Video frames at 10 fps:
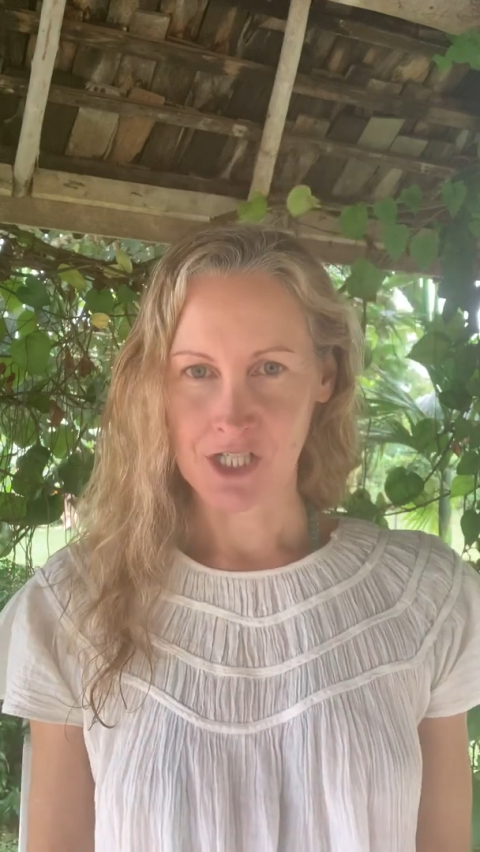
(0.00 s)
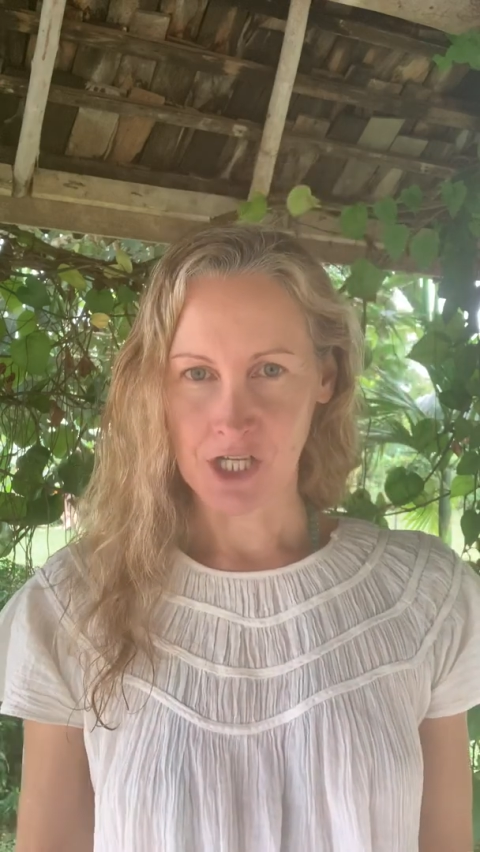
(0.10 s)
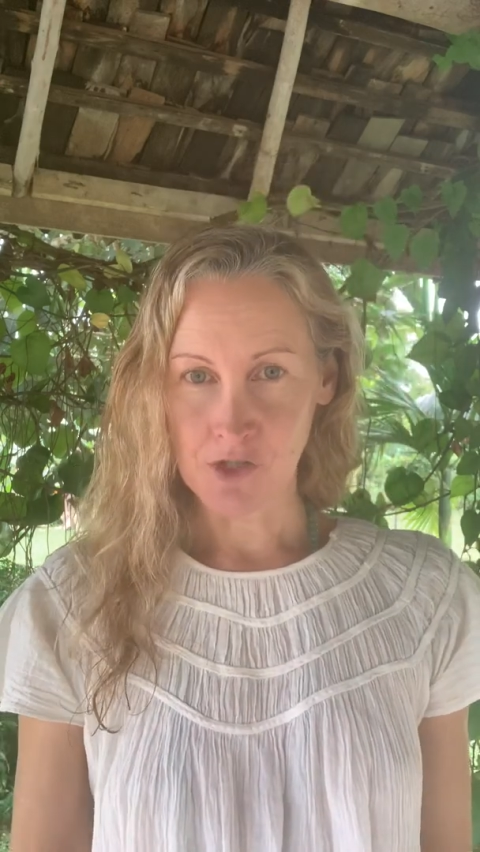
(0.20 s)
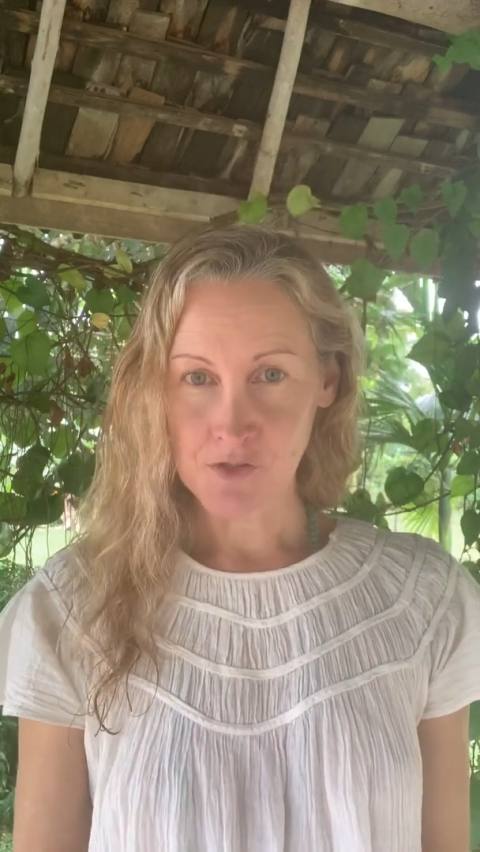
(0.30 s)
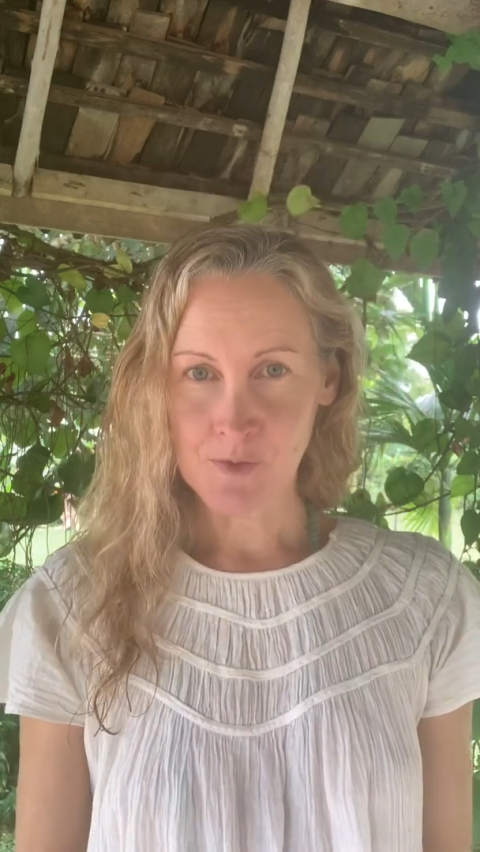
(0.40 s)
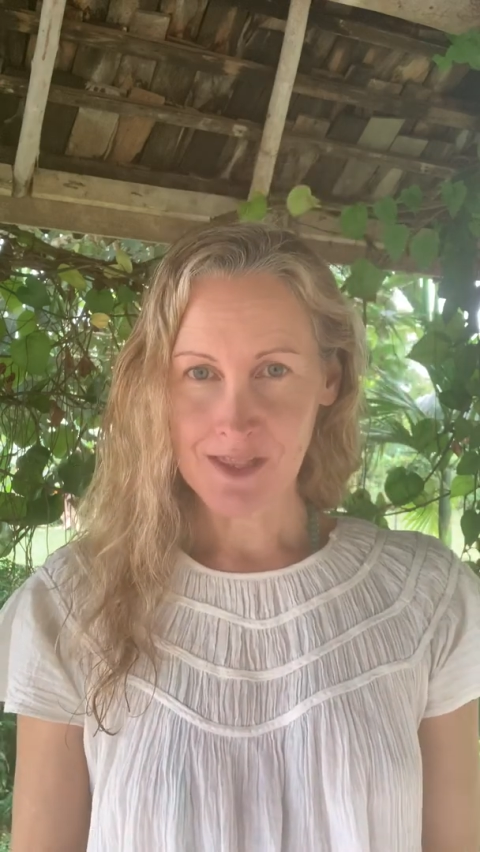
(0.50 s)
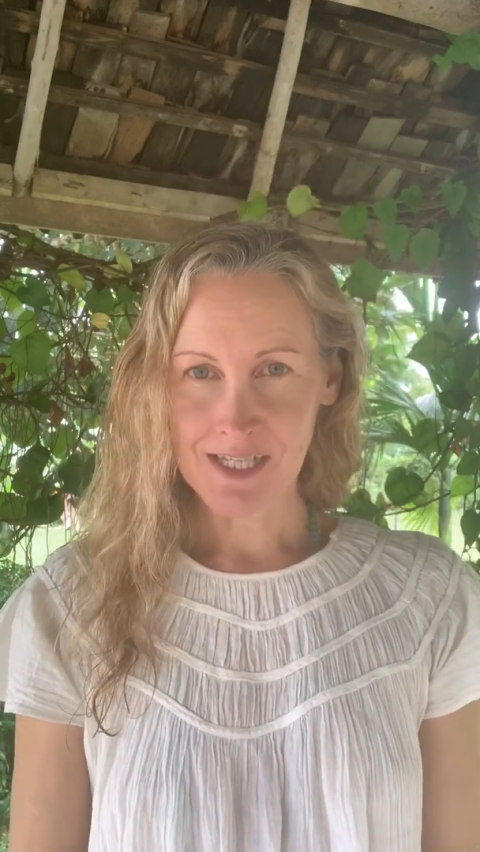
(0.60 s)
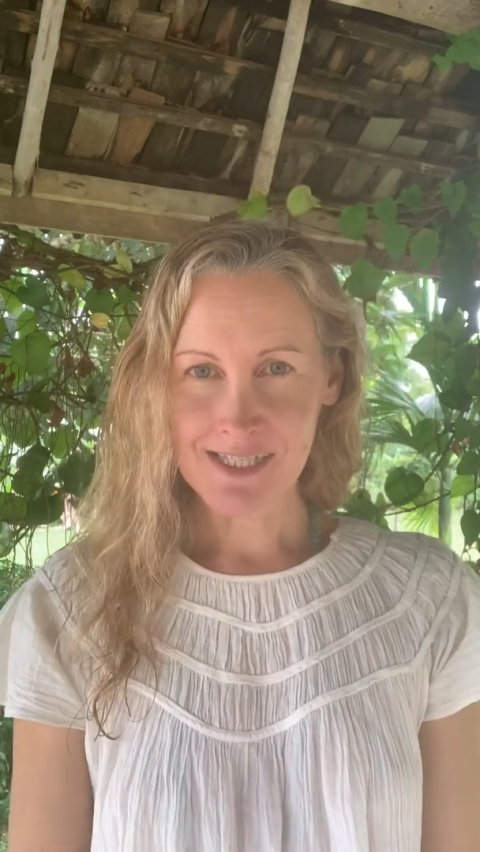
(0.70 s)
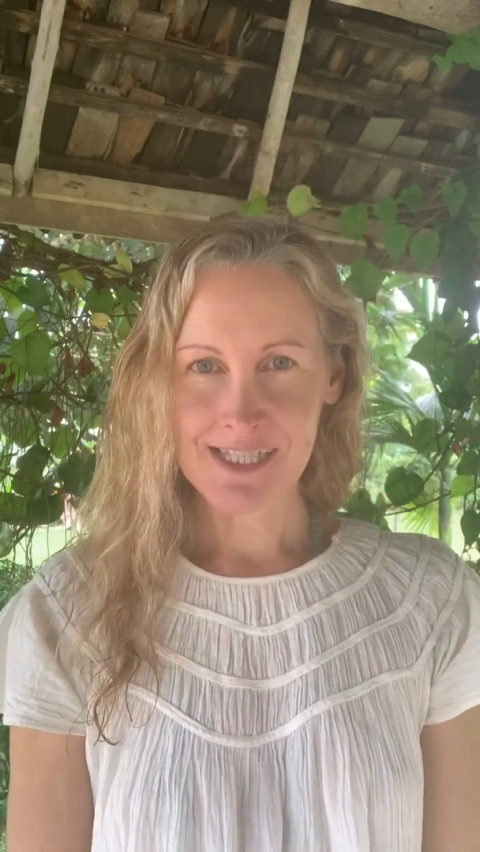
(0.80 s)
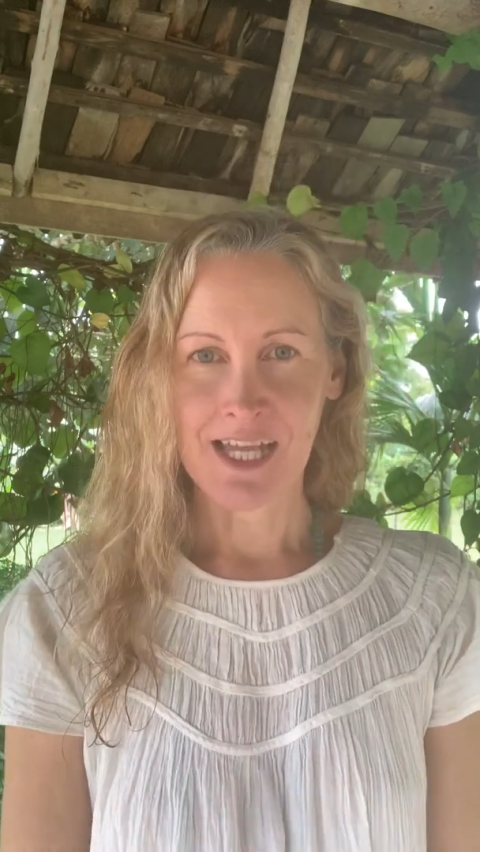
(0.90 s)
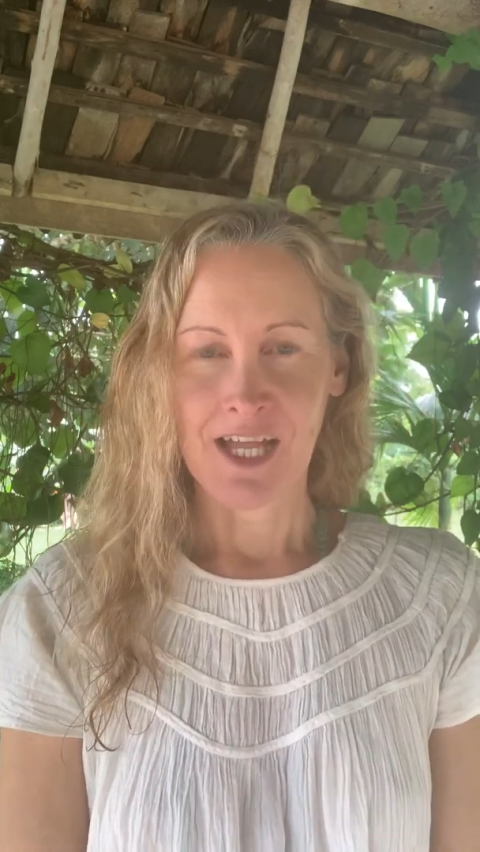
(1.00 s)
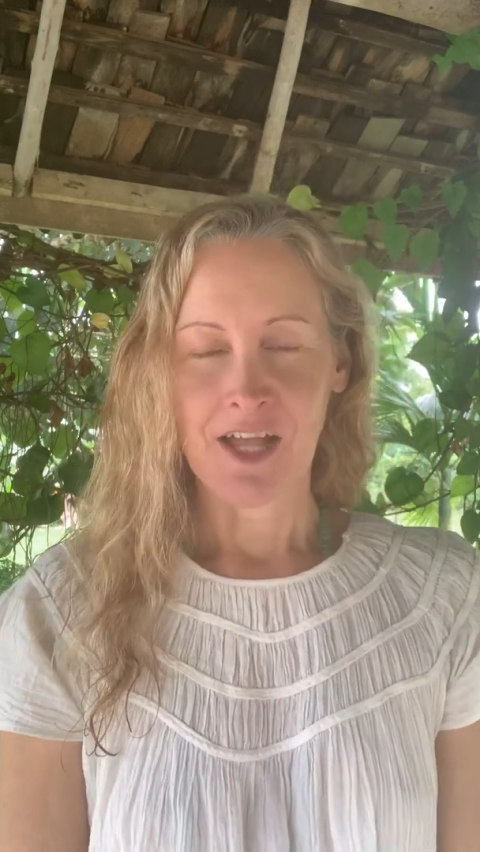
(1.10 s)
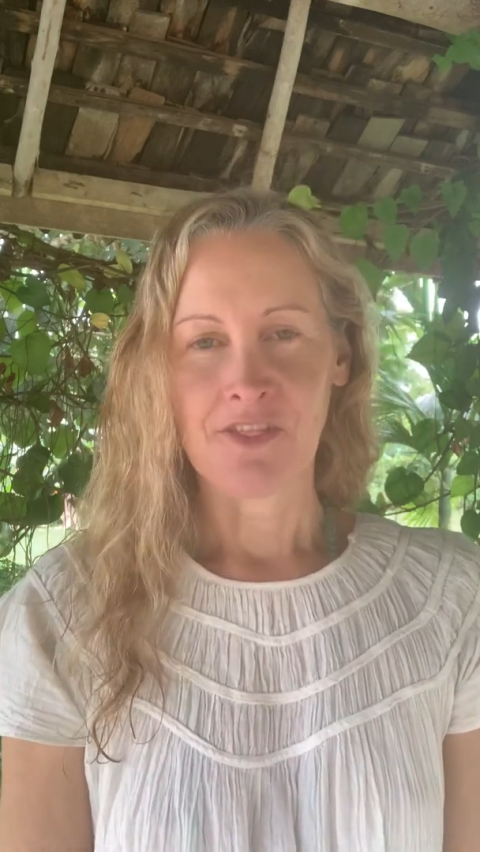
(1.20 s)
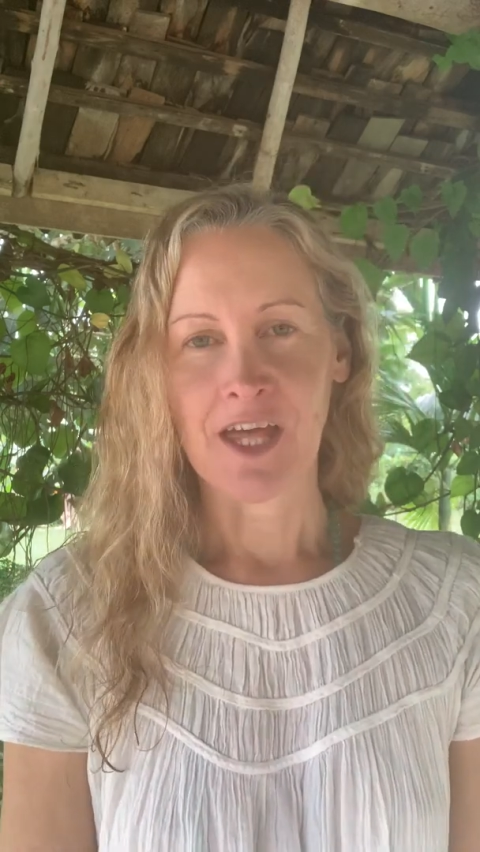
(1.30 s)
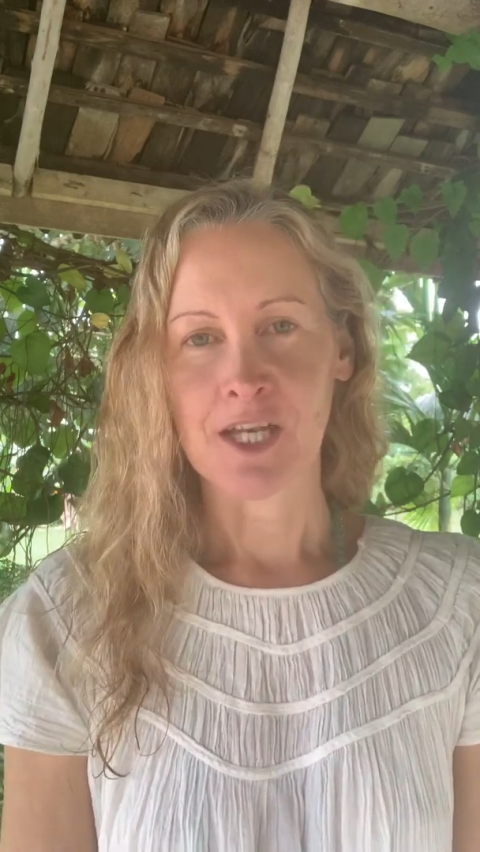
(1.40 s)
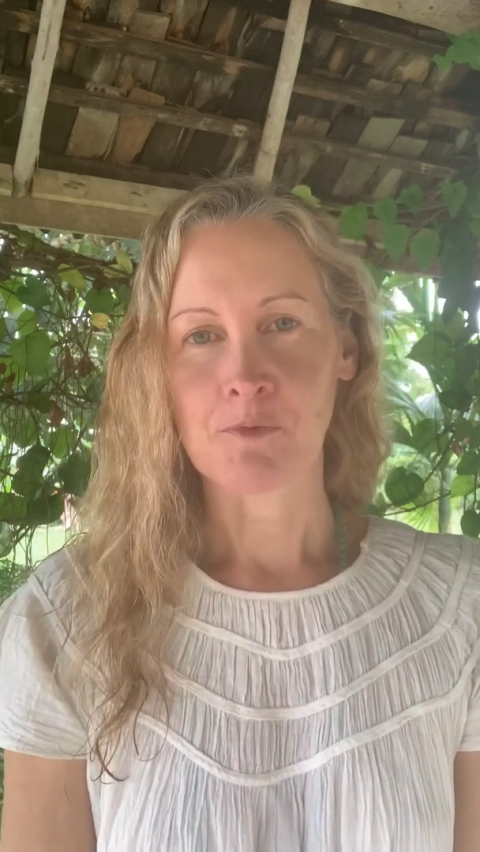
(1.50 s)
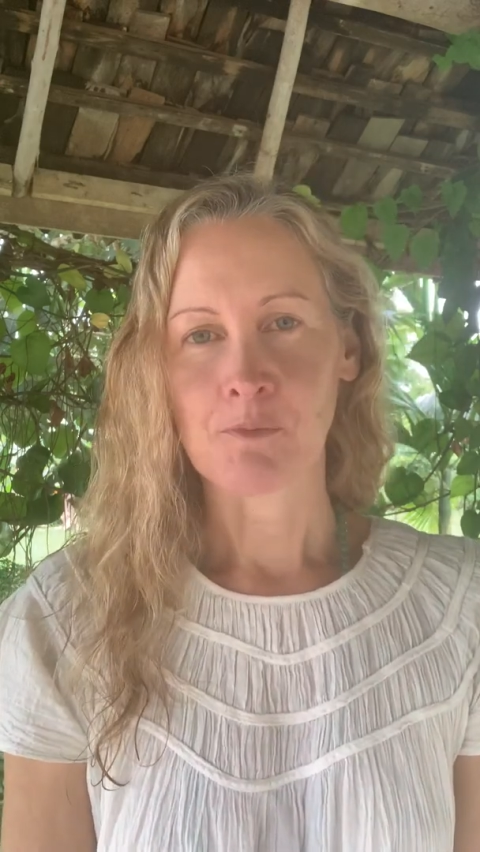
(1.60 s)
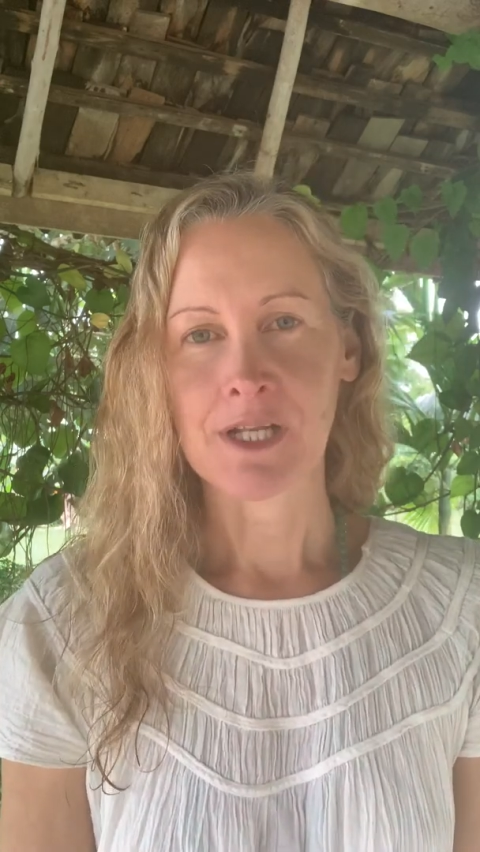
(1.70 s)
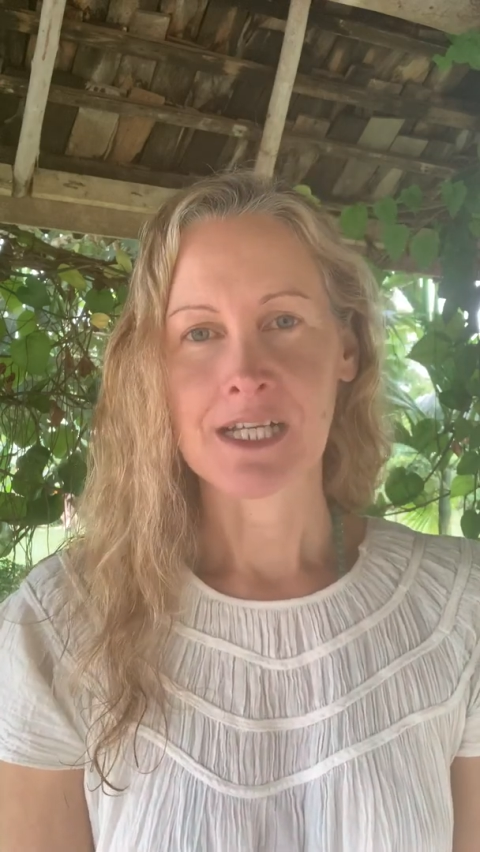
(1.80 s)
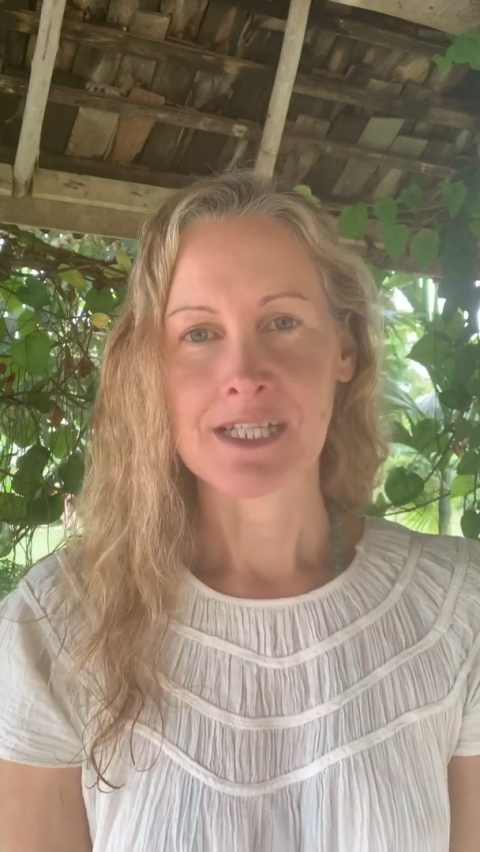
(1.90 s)
goes with this, then
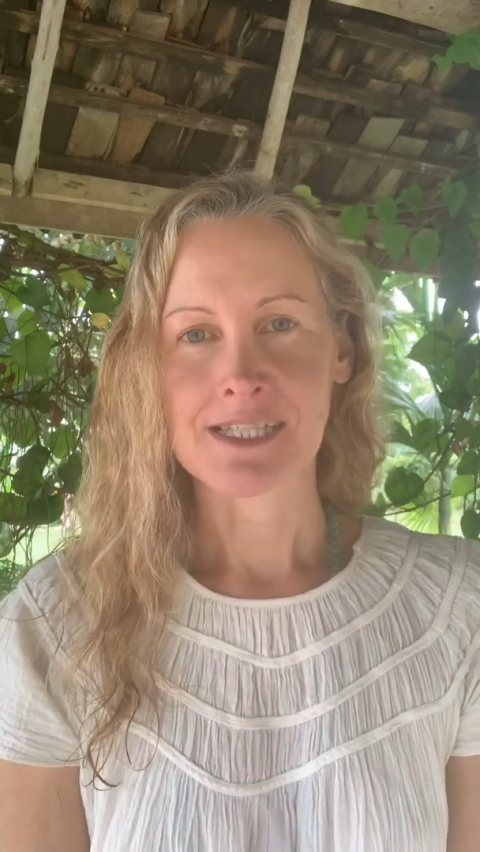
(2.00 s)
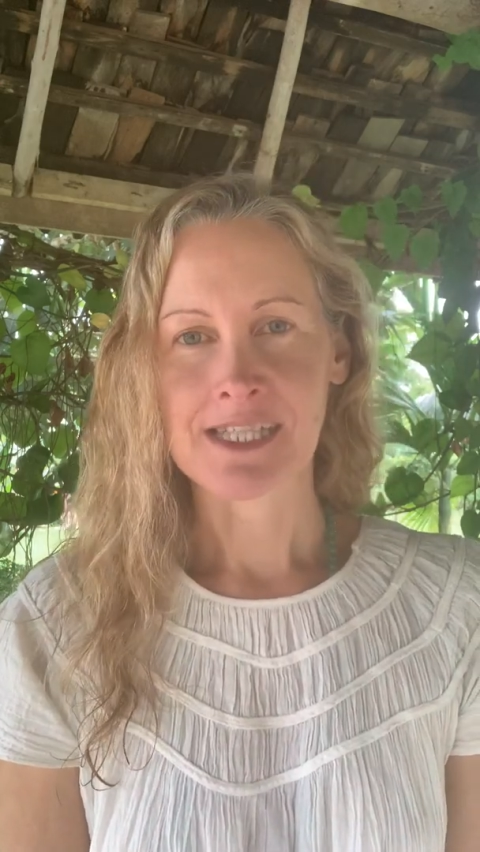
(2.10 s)
please